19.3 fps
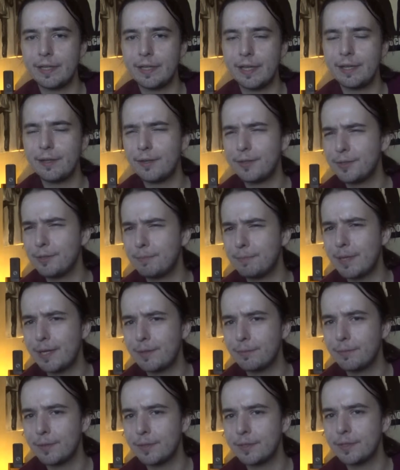and also
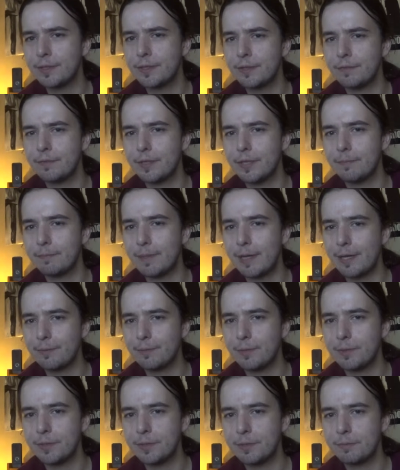bad ones, really bad
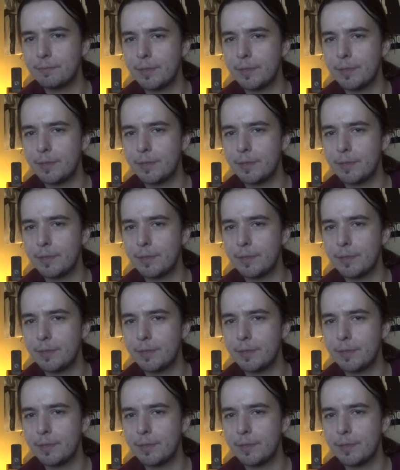ones,